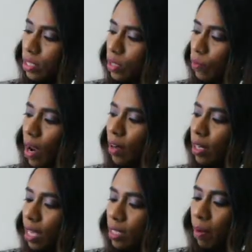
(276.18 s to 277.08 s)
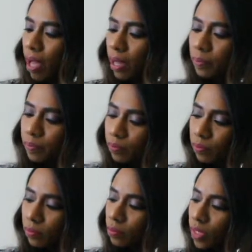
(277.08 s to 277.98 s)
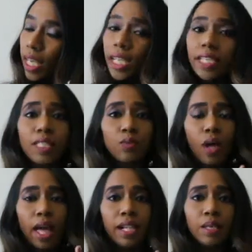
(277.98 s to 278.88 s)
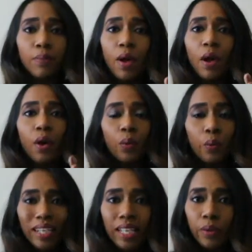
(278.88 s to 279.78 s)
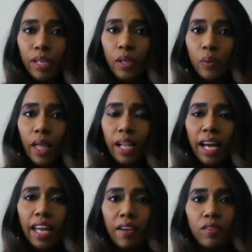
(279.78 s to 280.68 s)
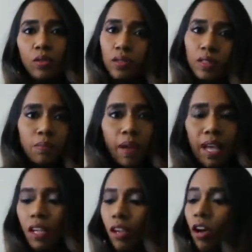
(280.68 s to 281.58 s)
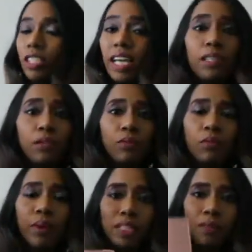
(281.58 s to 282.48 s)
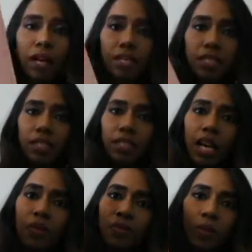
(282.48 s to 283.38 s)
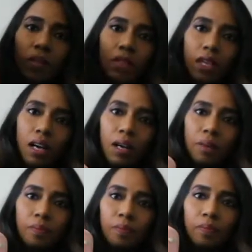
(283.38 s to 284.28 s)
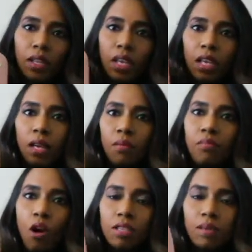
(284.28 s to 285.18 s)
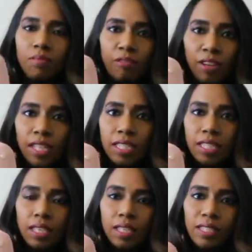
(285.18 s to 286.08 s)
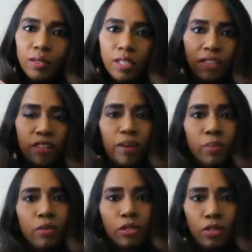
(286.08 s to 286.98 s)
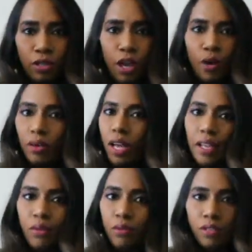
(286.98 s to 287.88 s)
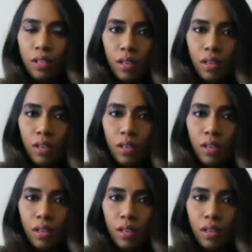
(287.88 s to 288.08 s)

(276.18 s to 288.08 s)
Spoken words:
is a very nice bag. It has held up really well. I have used this bag a lot, and the best part is it comes with the bottom feet, so even if I put it down, I don't